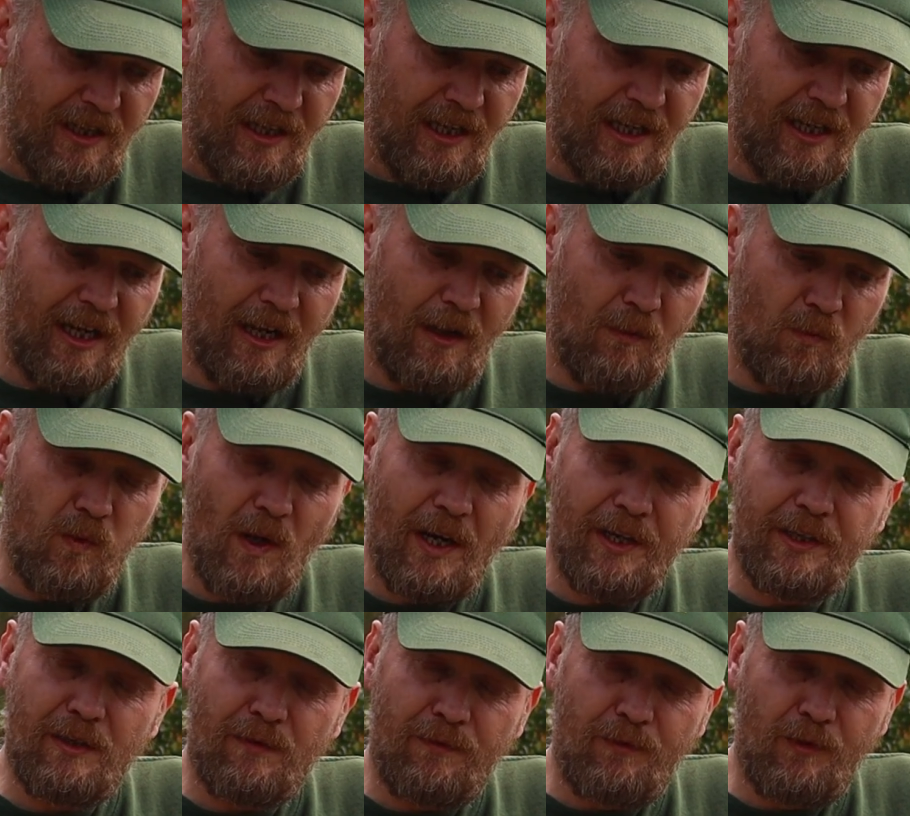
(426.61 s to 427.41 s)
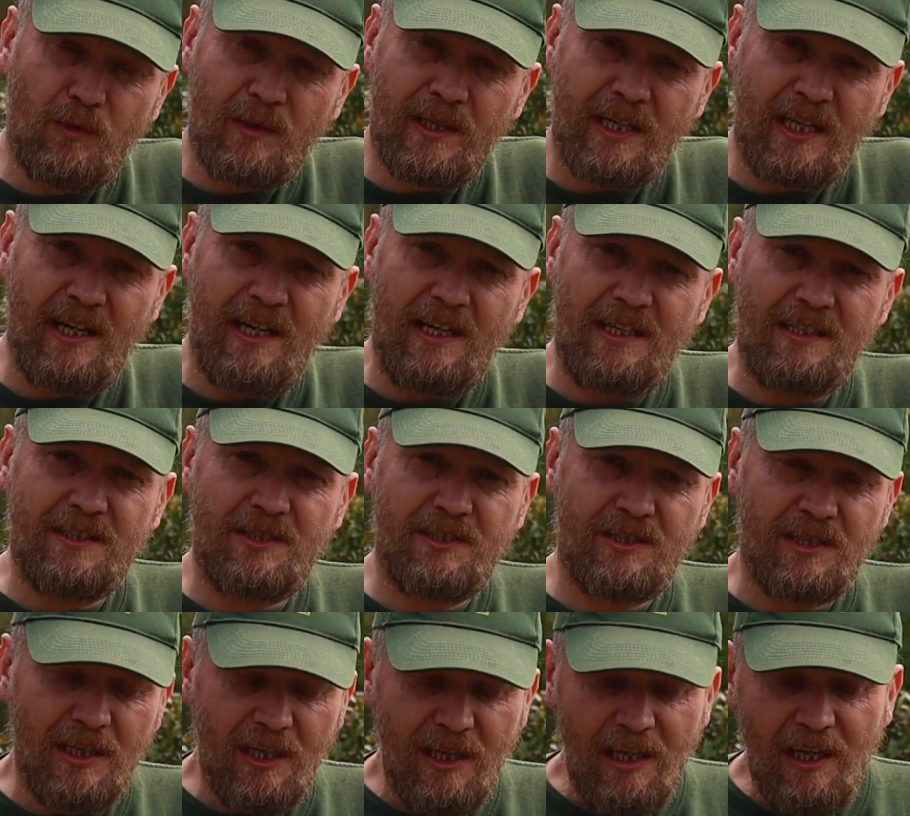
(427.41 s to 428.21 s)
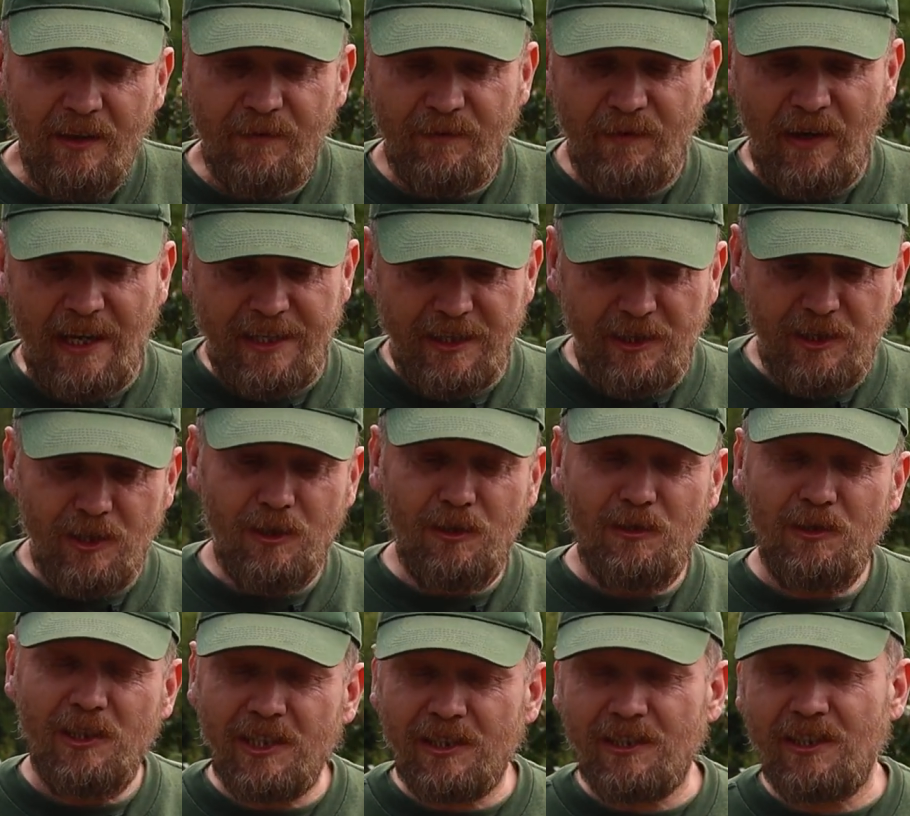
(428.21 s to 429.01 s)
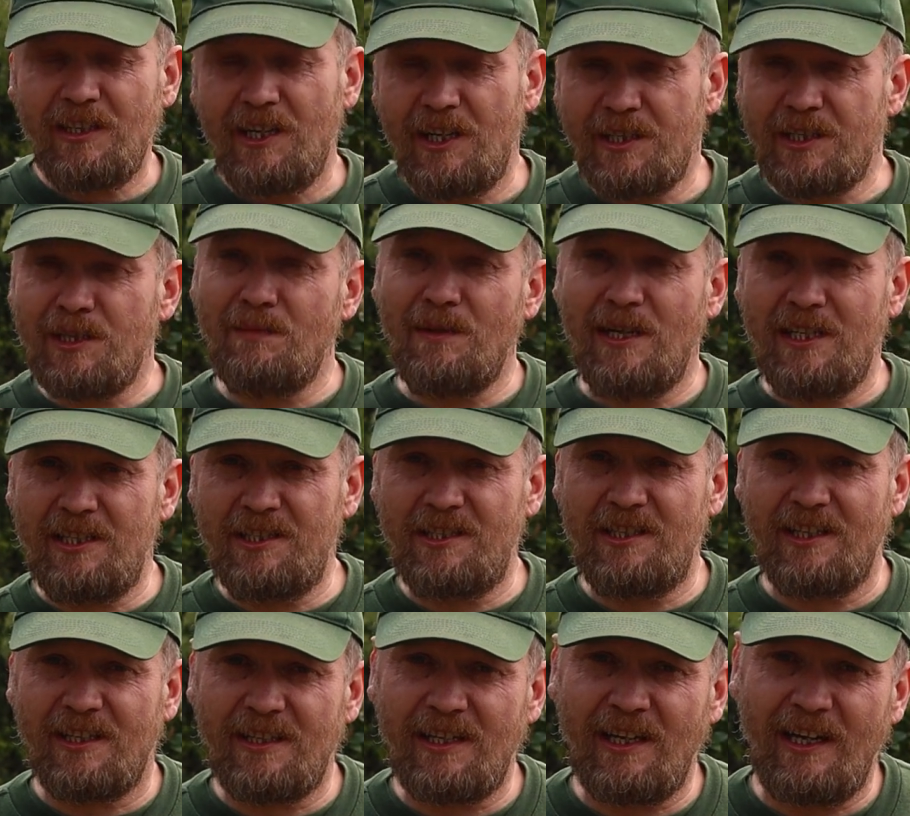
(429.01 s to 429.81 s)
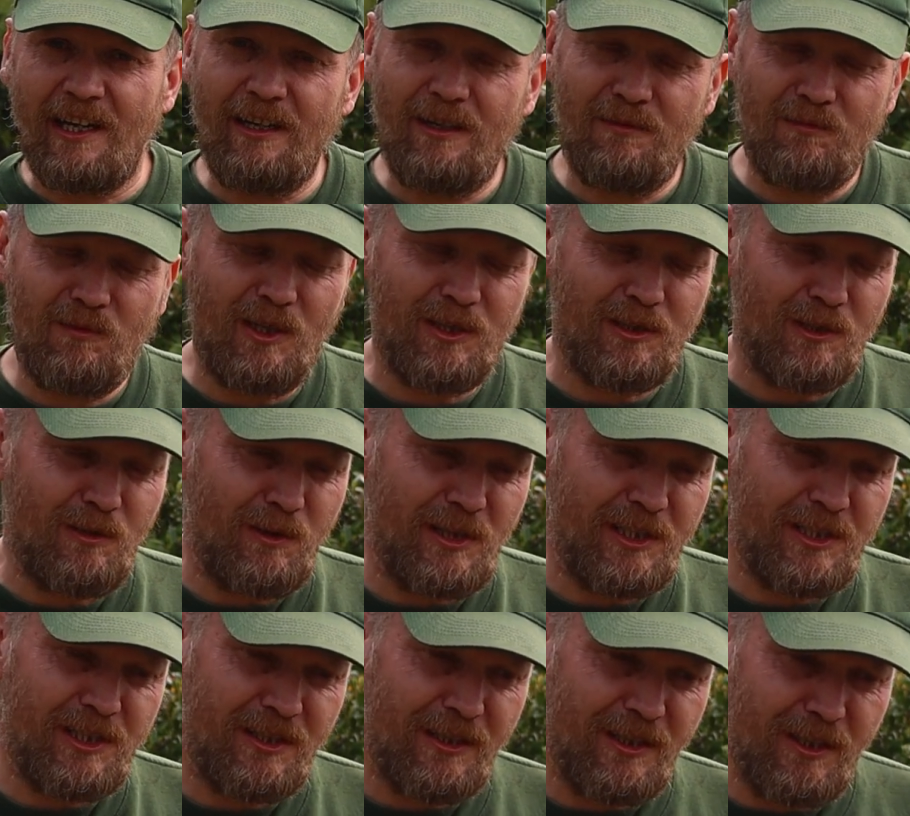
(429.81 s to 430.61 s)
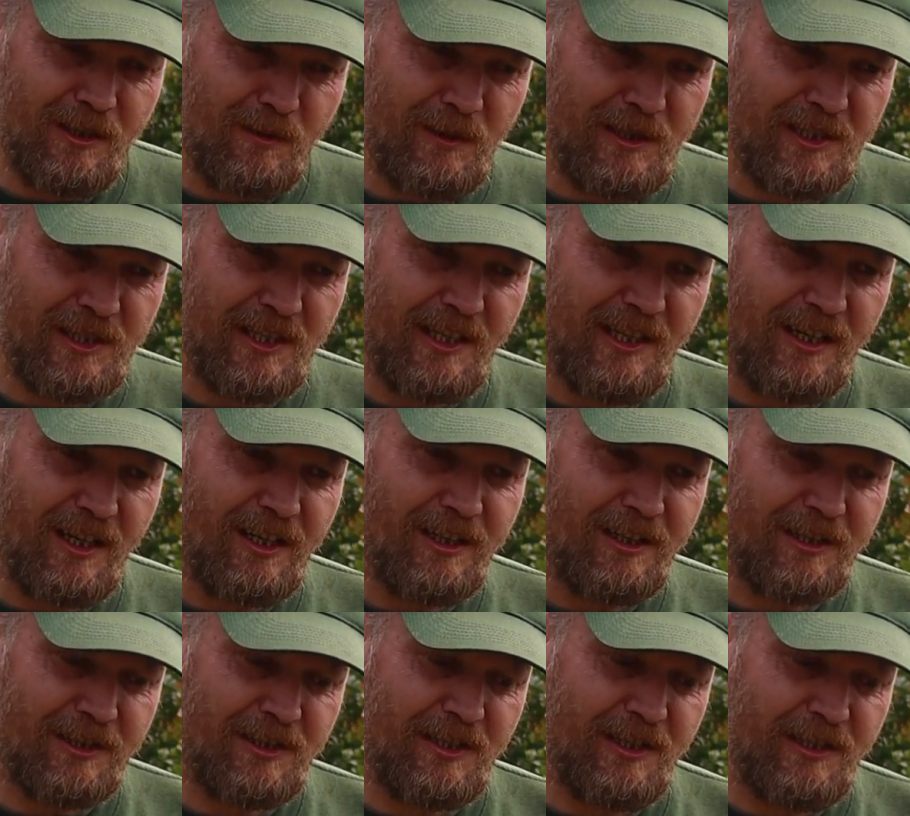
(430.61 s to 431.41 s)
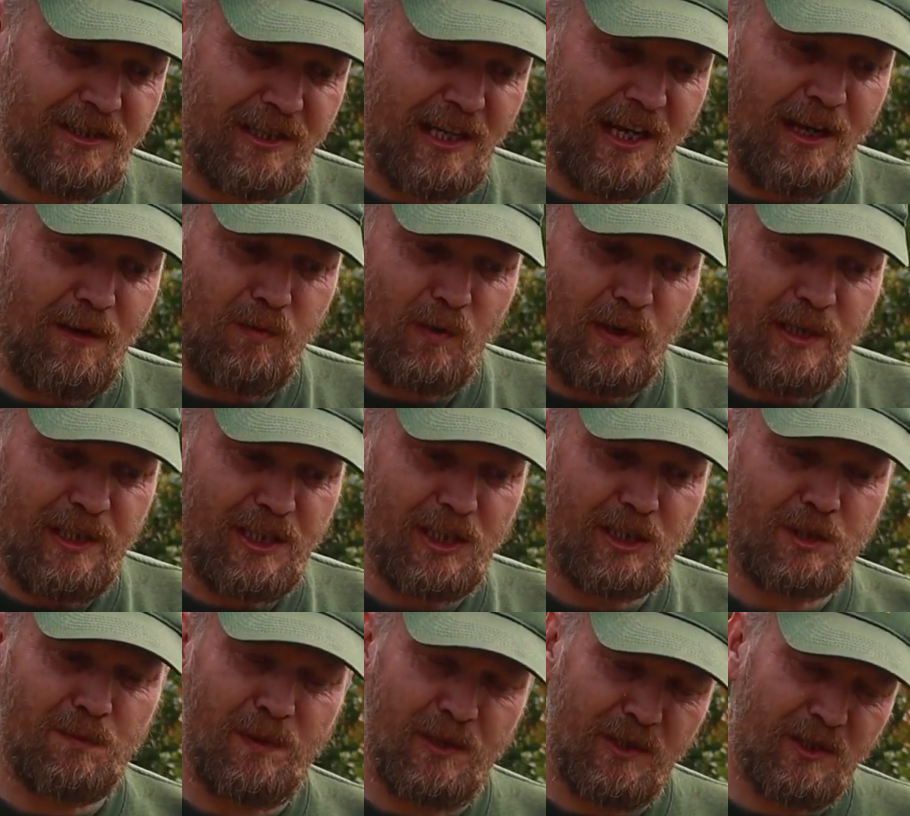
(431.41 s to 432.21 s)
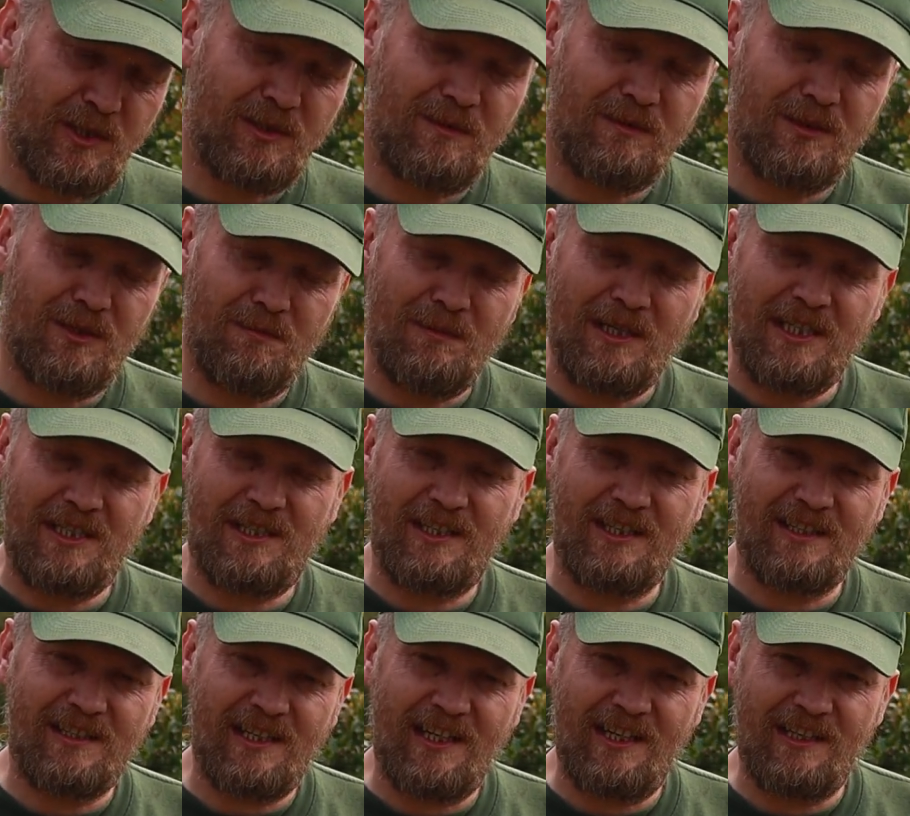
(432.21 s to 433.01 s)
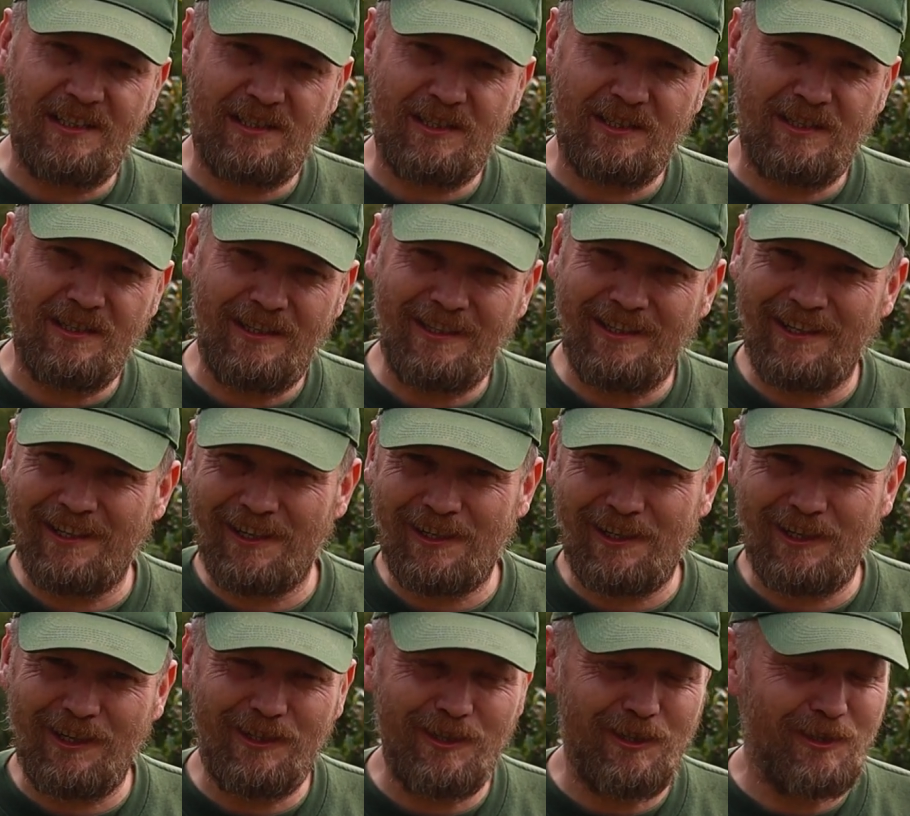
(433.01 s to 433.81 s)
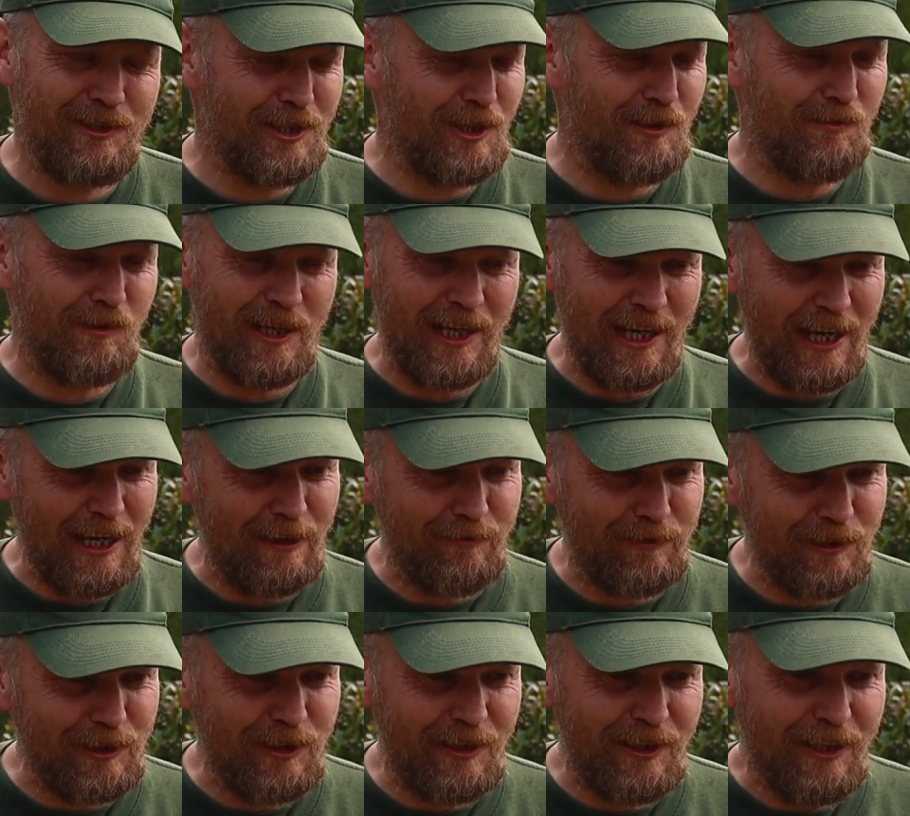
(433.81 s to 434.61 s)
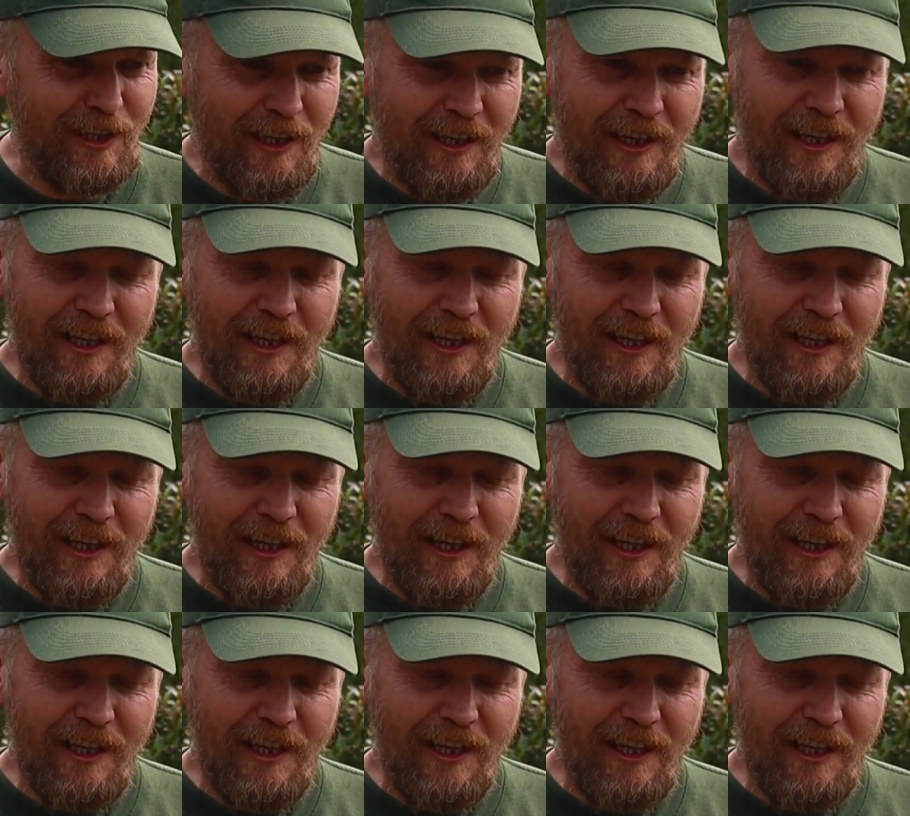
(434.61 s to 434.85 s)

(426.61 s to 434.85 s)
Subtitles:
Wonderful cats. They do look like a domestic cat, and one question I always get asked is, have we just put some domestic cats in an enclosure? We haven't.